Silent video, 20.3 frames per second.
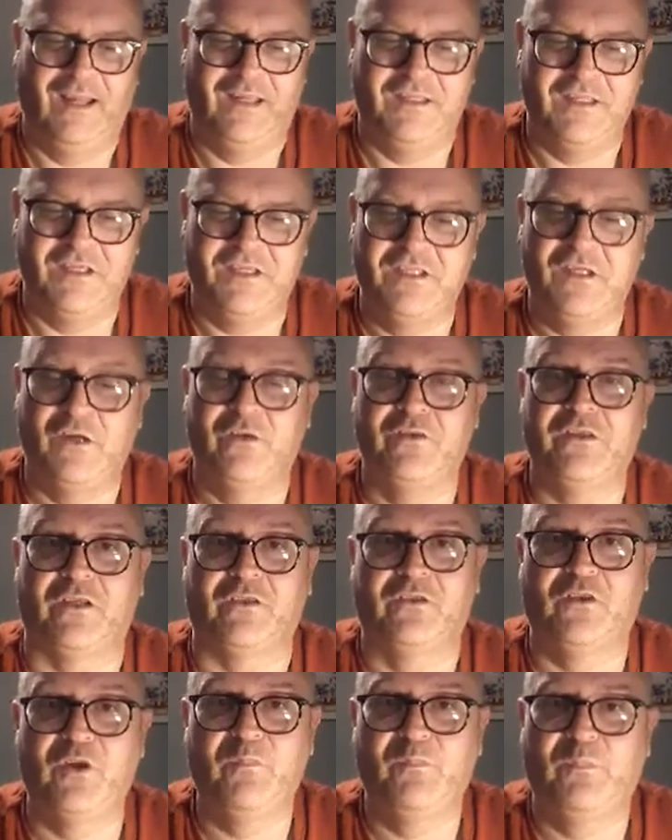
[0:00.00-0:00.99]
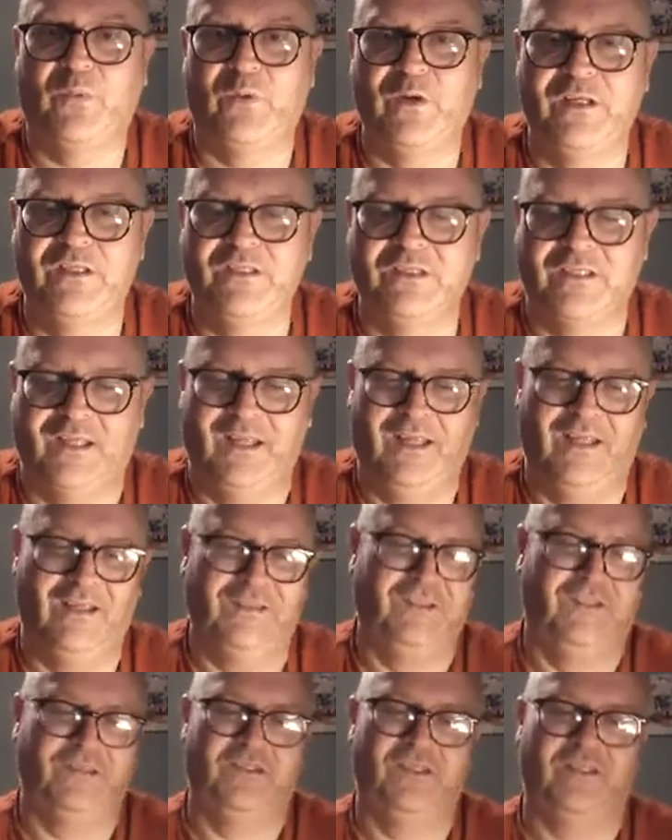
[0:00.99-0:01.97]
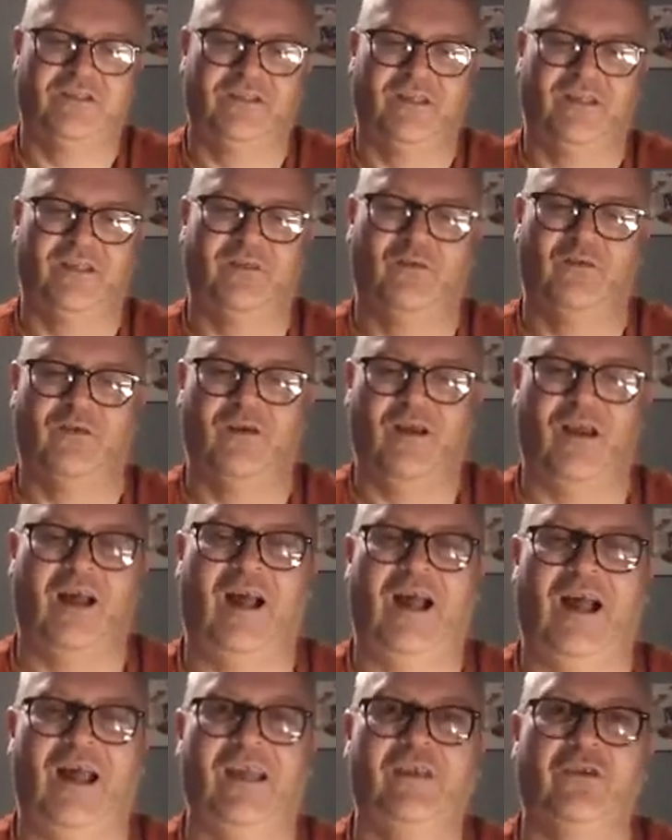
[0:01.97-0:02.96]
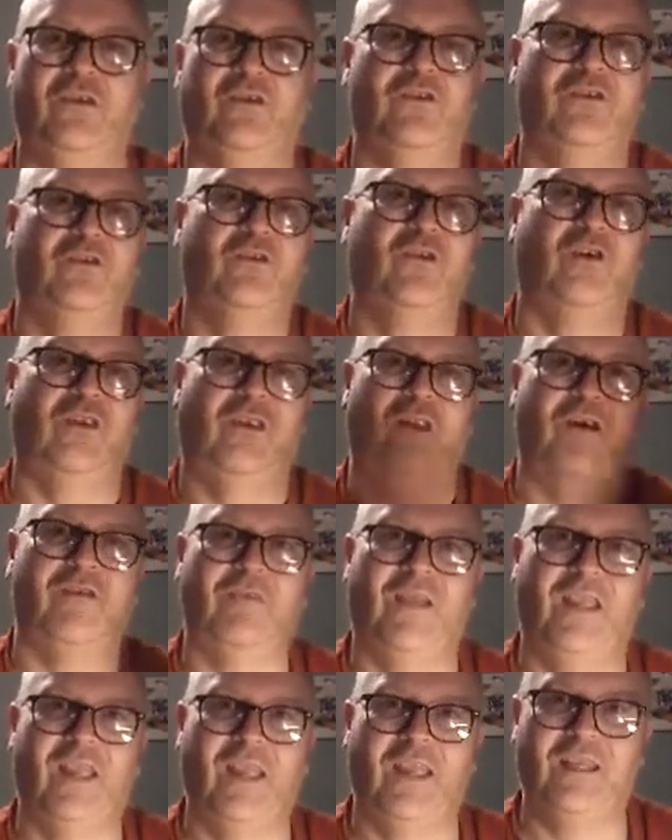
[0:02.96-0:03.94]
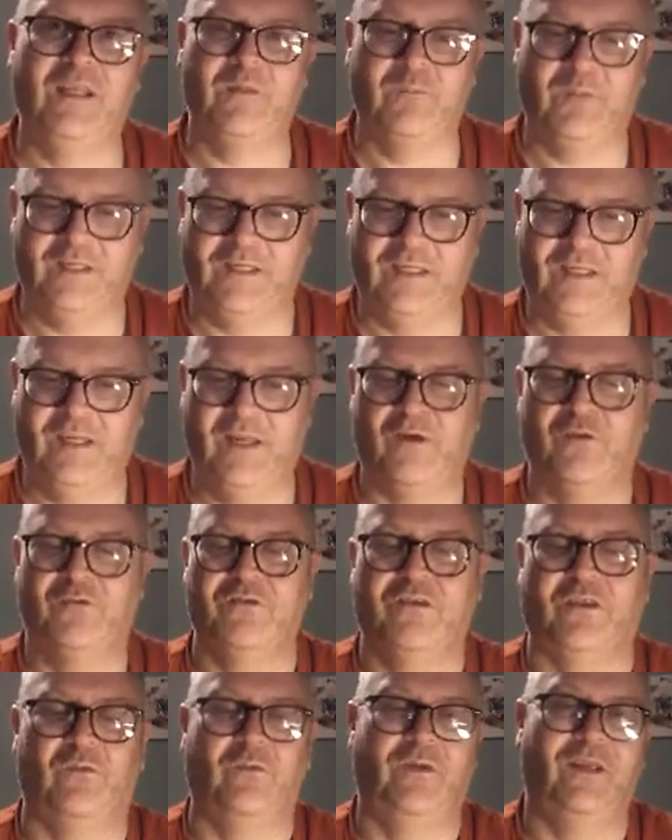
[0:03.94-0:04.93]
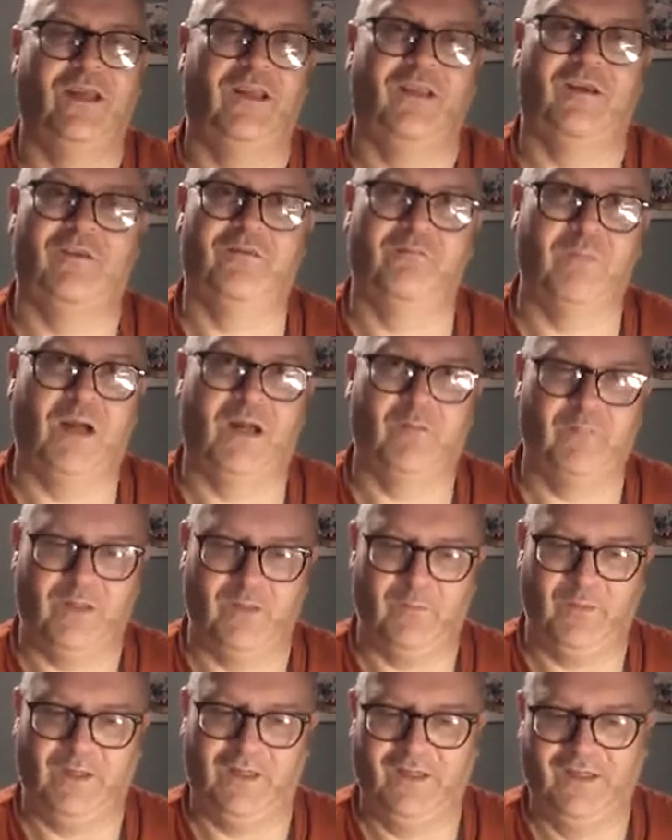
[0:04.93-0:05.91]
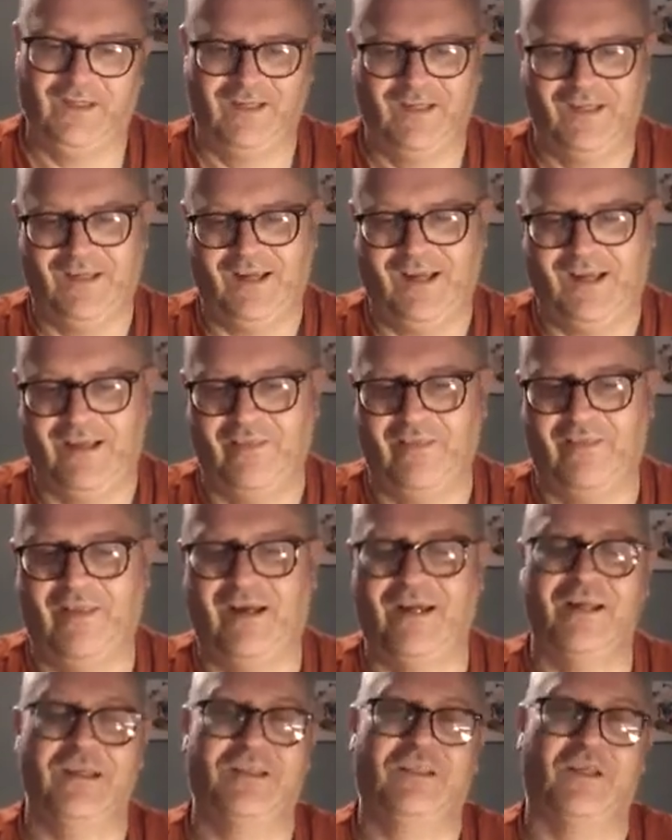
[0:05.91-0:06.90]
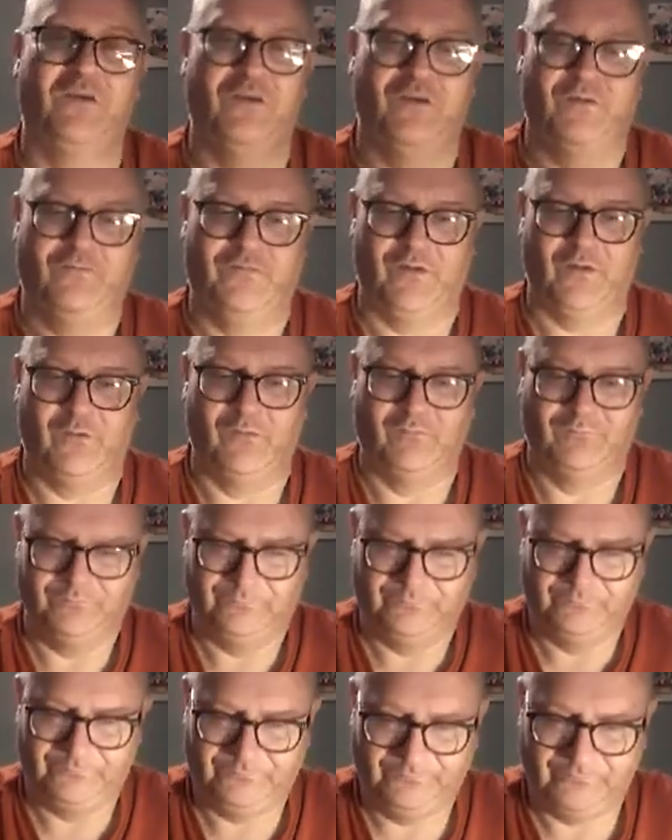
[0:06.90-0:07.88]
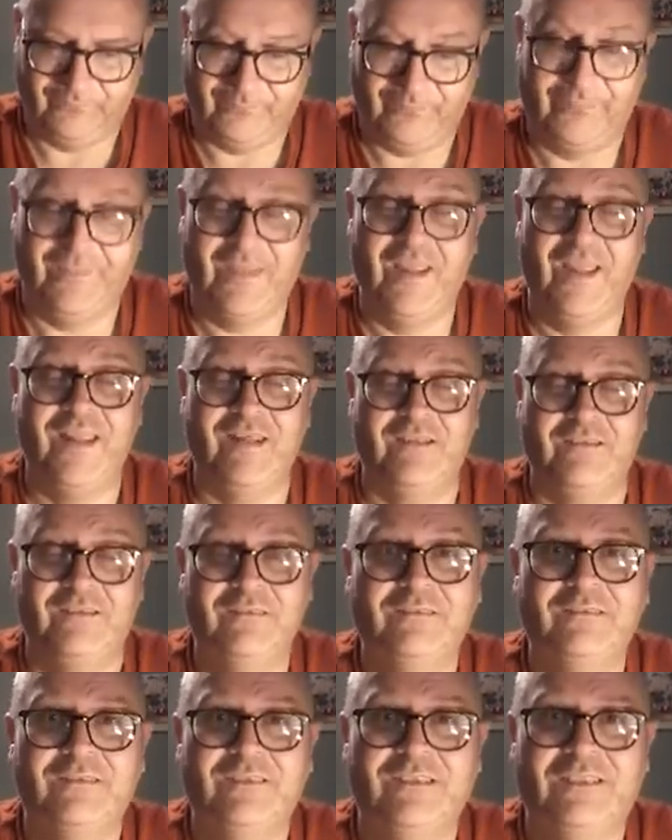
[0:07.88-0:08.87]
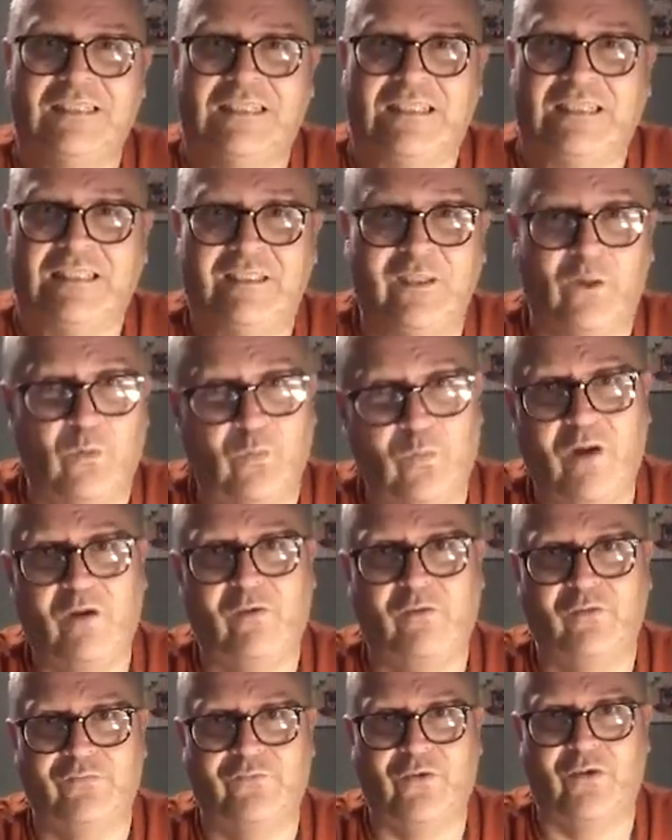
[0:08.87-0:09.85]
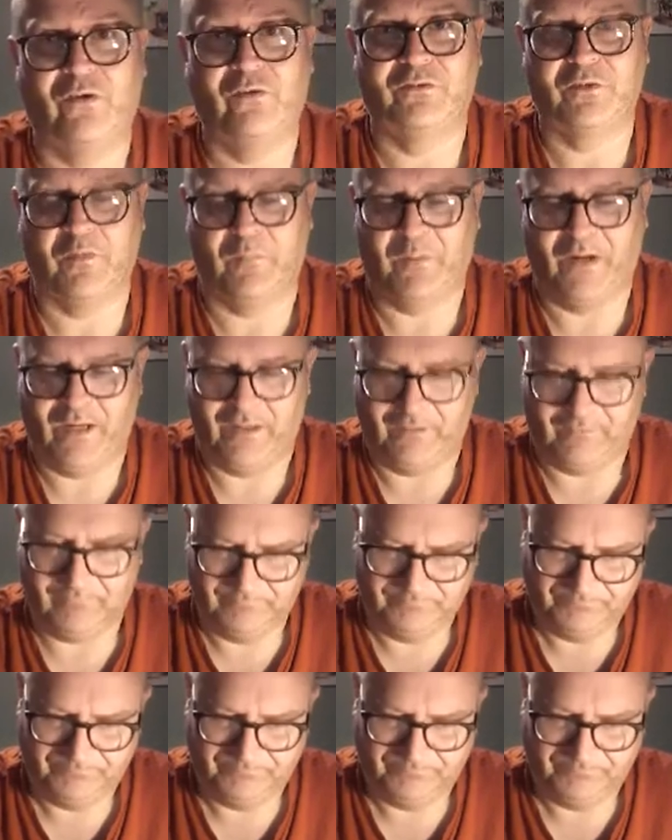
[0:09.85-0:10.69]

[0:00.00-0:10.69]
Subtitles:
you see all your good points, and you just think, I could not love anybody else the way I love my baby. And that is how you feel. Then your world falls apart.